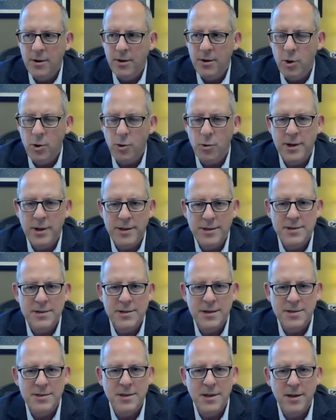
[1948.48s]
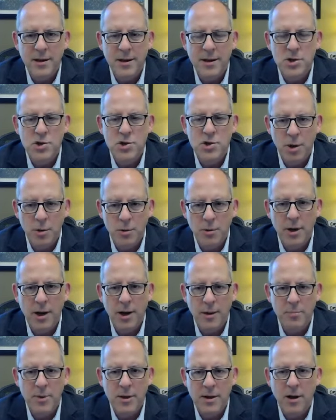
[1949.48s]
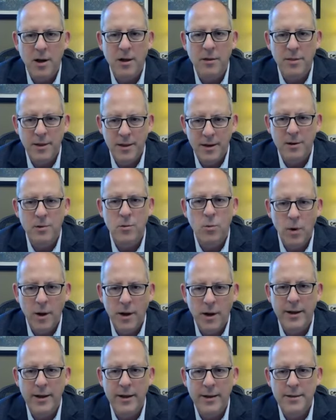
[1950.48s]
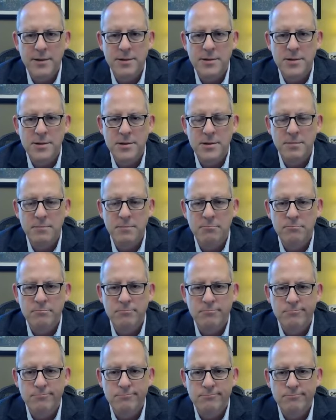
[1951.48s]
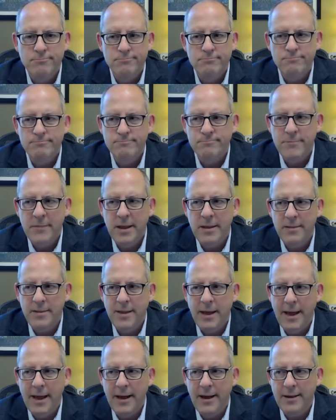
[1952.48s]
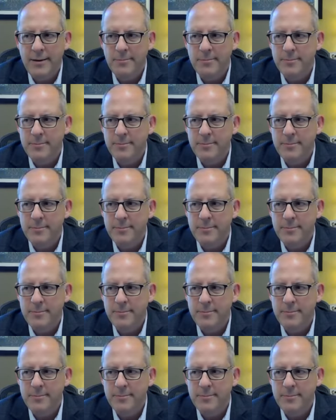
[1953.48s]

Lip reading: who consistently showed up in authentic ways that